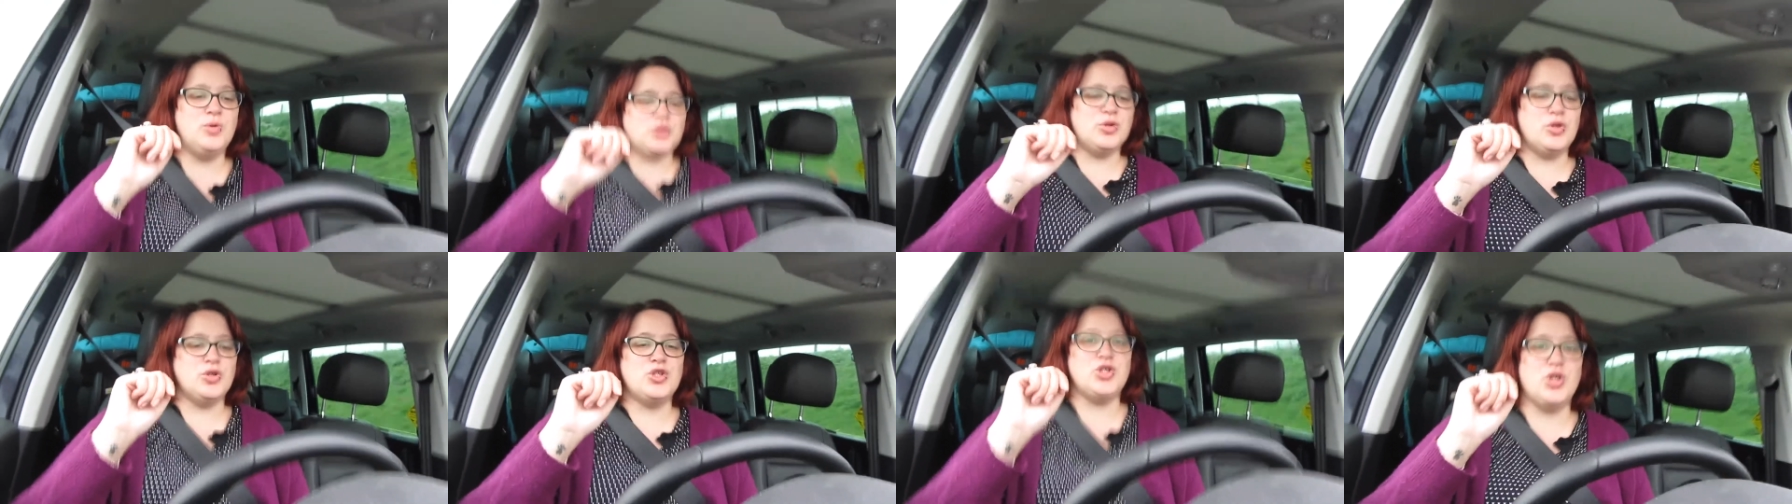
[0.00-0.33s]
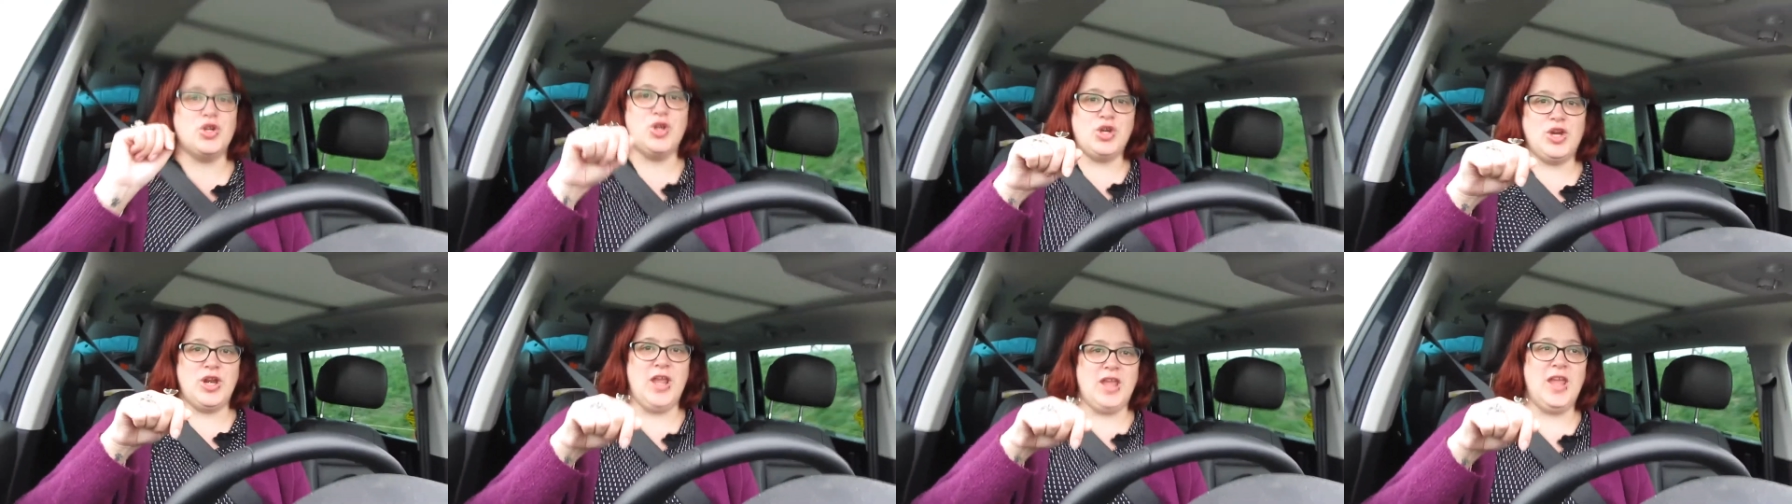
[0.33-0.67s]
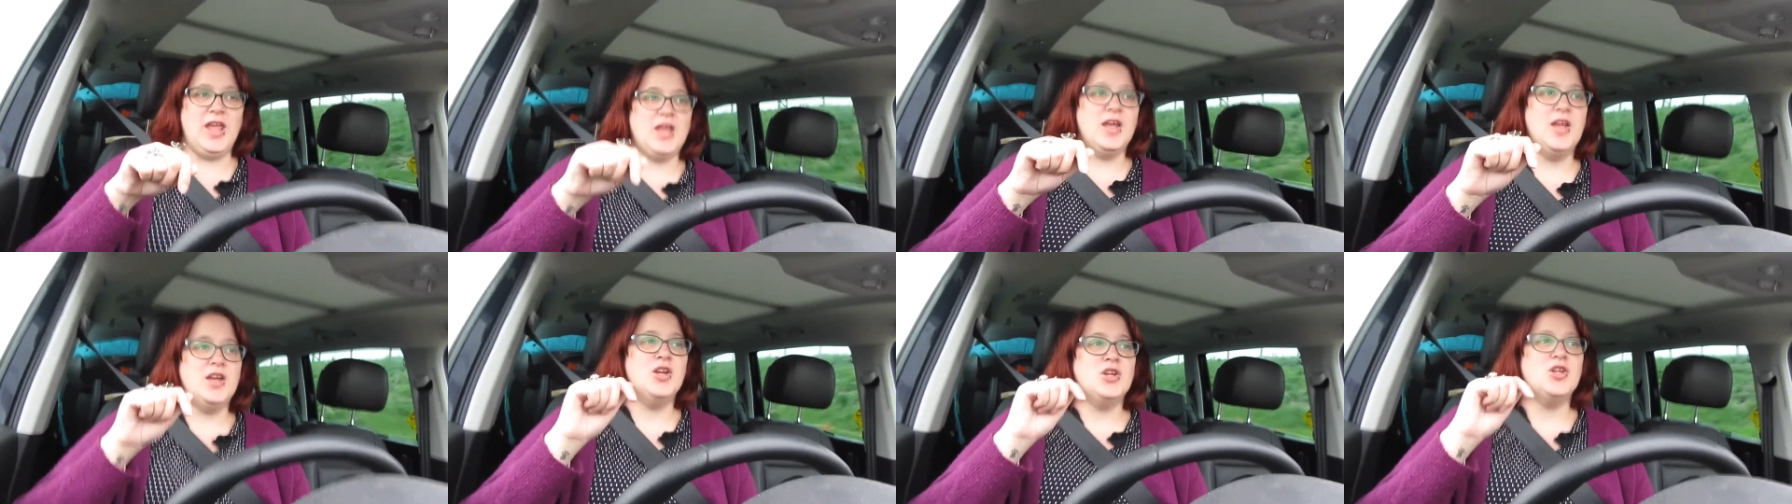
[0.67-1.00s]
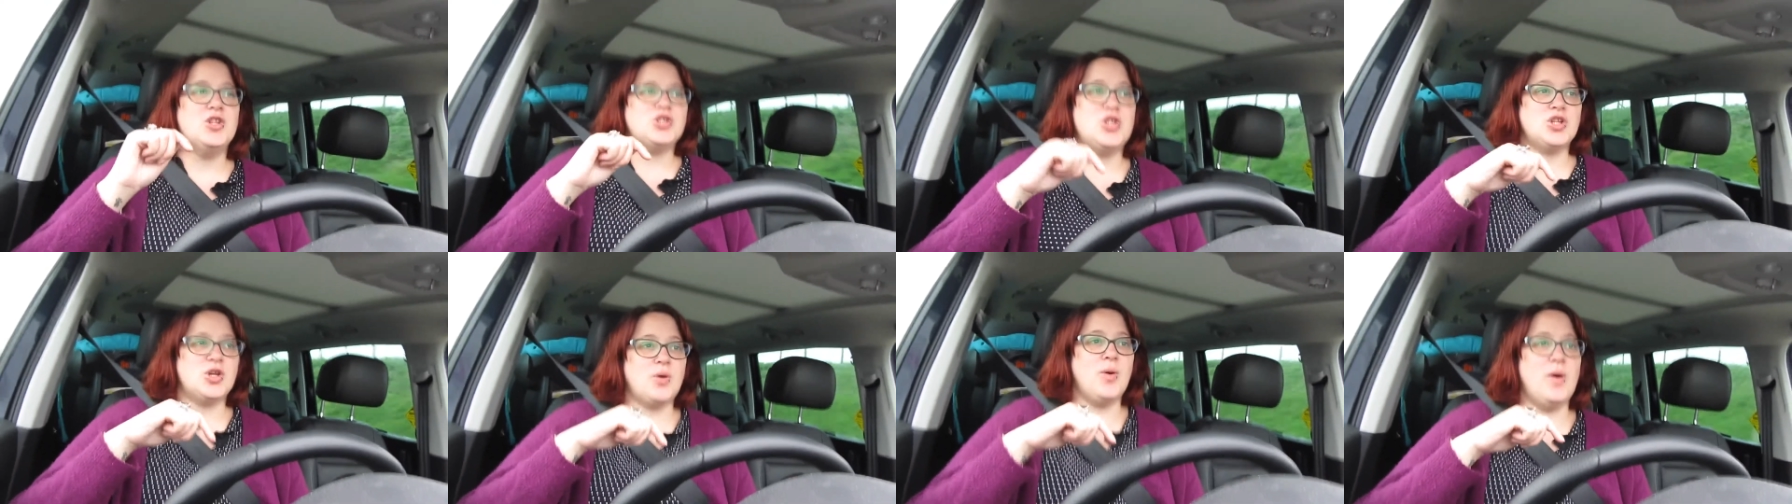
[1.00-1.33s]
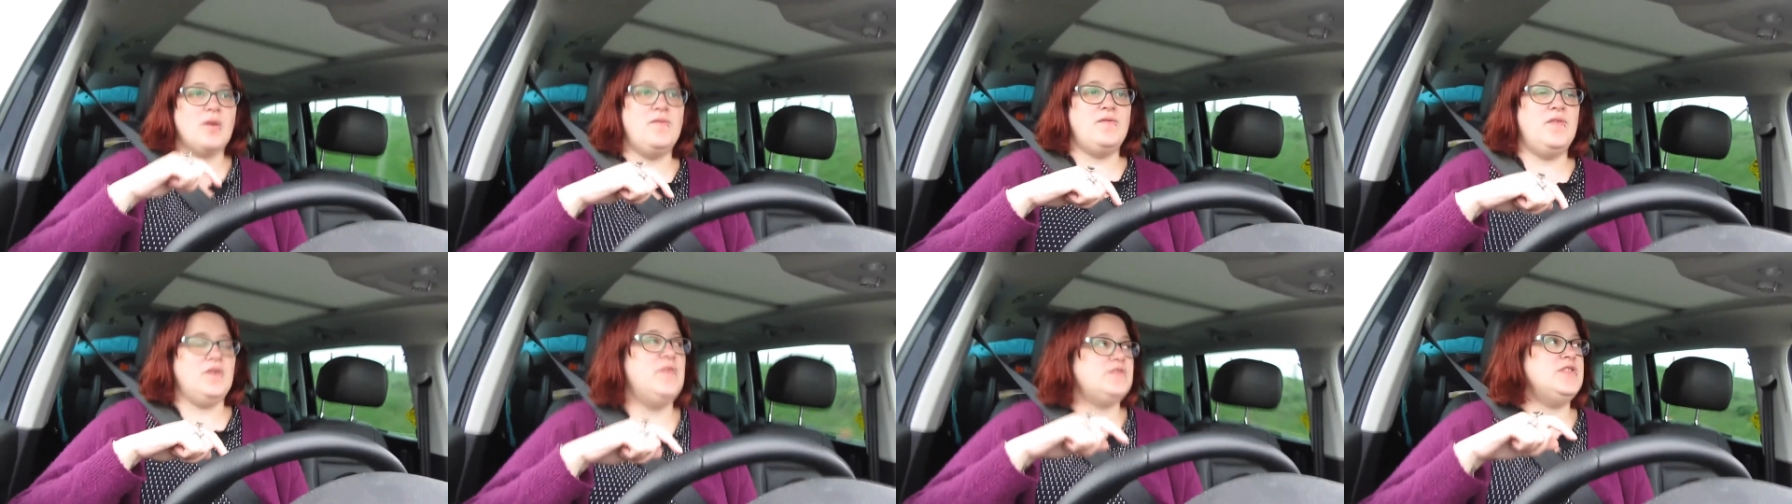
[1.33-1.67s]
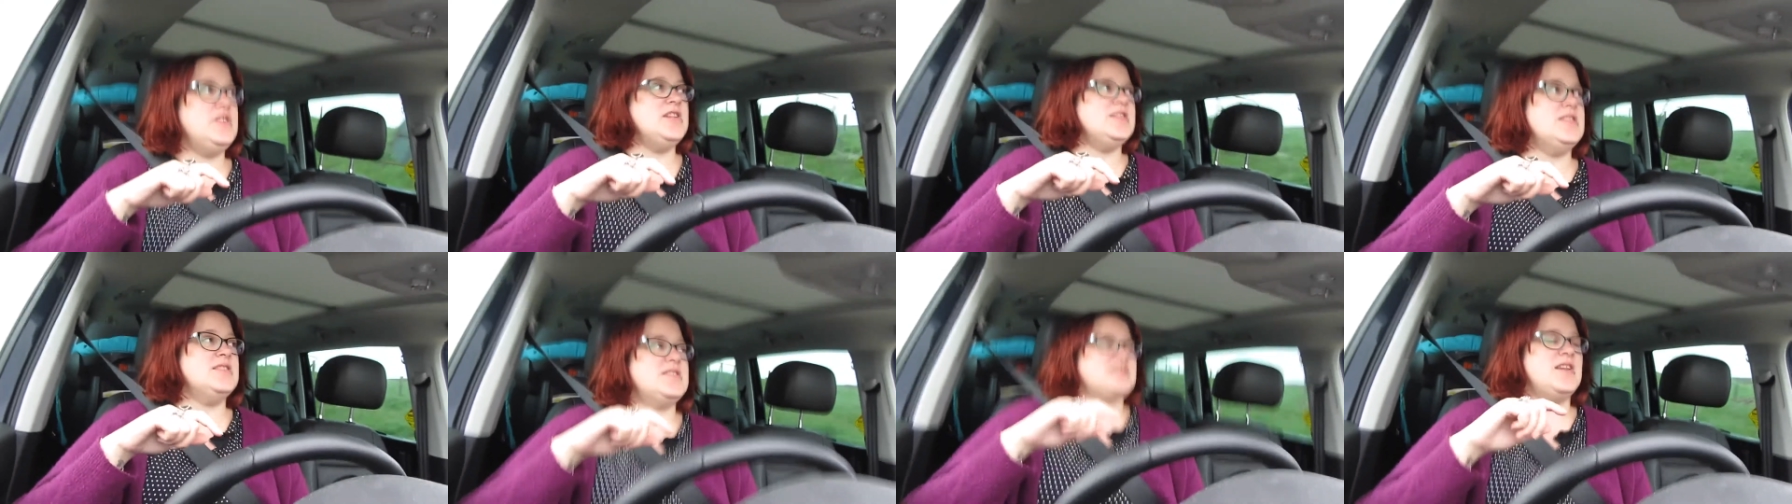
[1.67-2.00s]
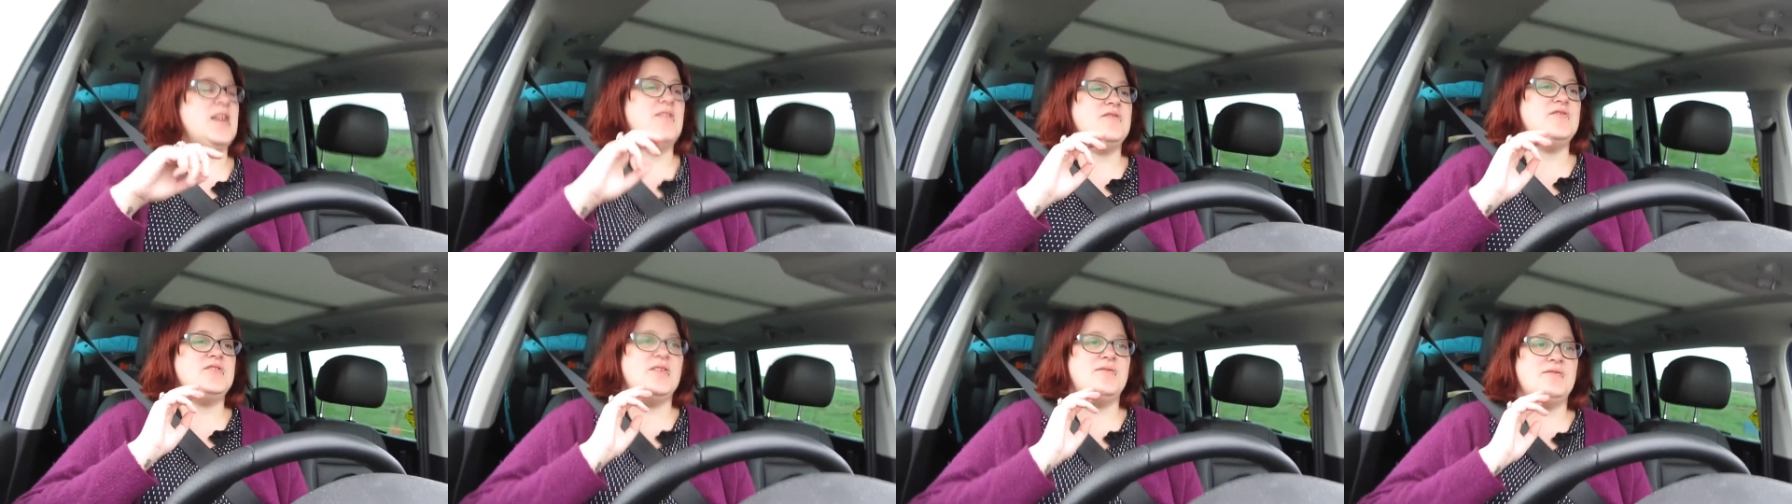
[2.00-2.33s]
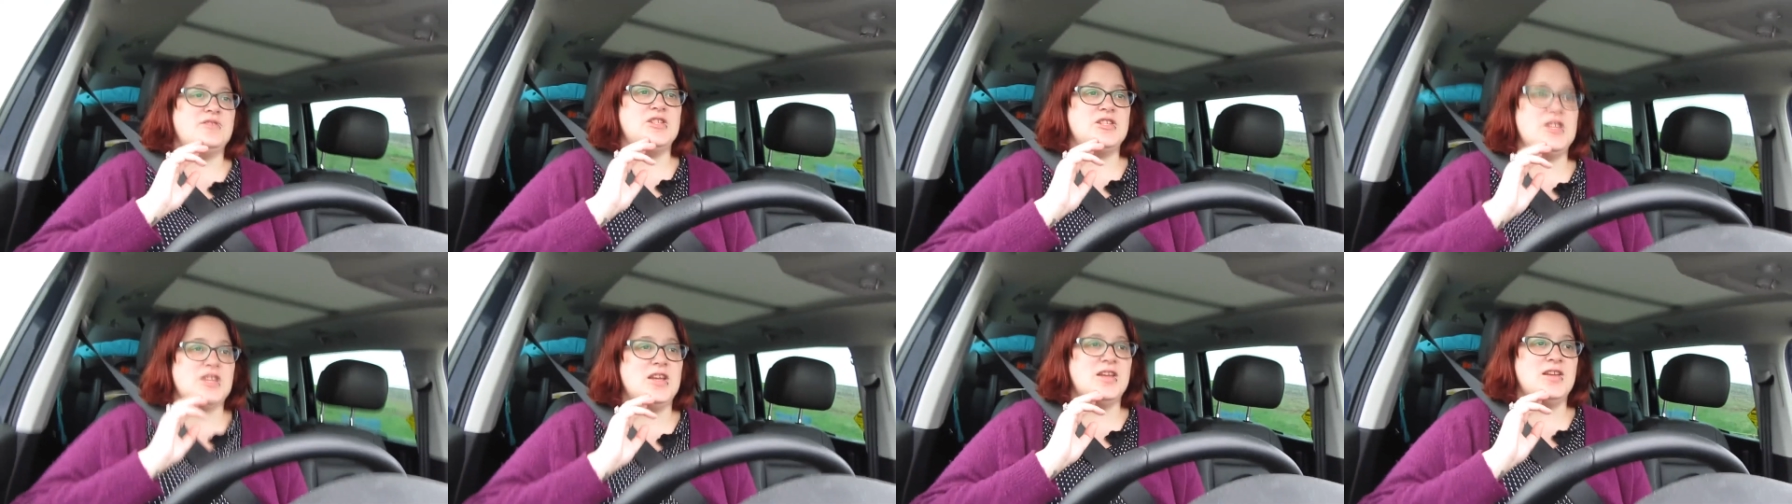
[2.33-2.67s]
your journey to go at 50 instead of 70.